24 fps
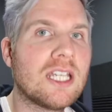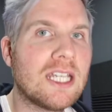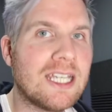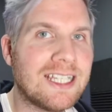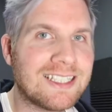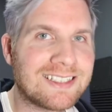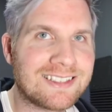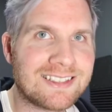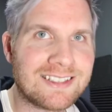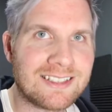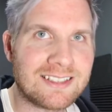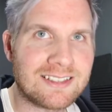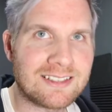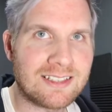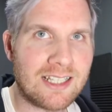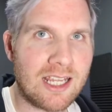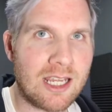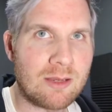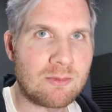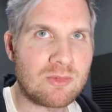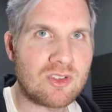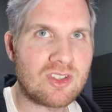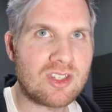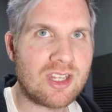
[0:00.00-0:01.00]
it's the
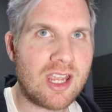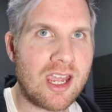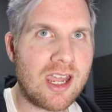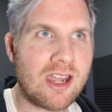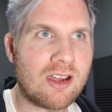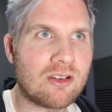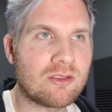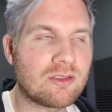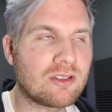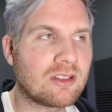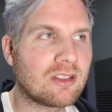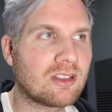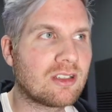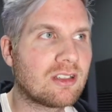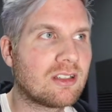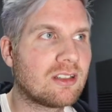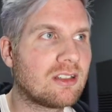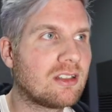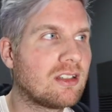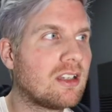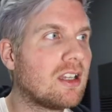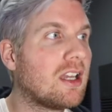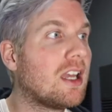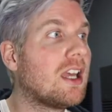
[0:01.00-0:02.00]
same sound.
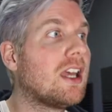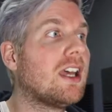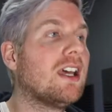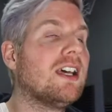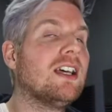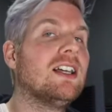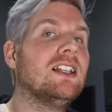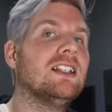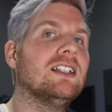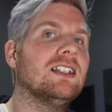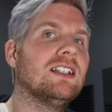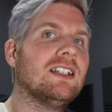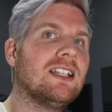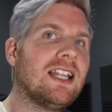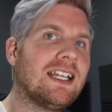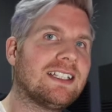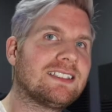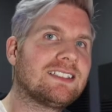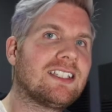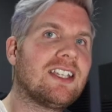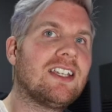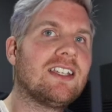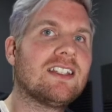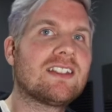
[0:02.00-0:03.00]

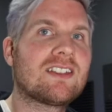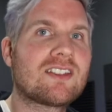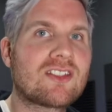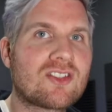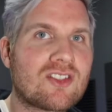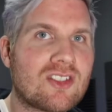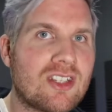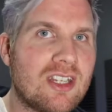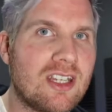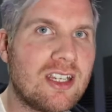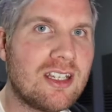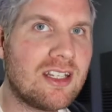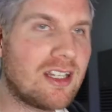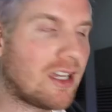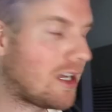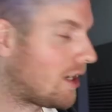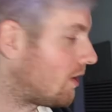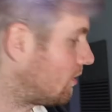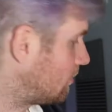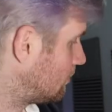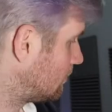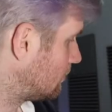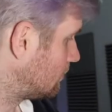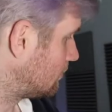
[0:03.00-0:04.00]
Let's hit C
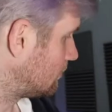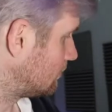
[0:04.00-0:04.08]
now.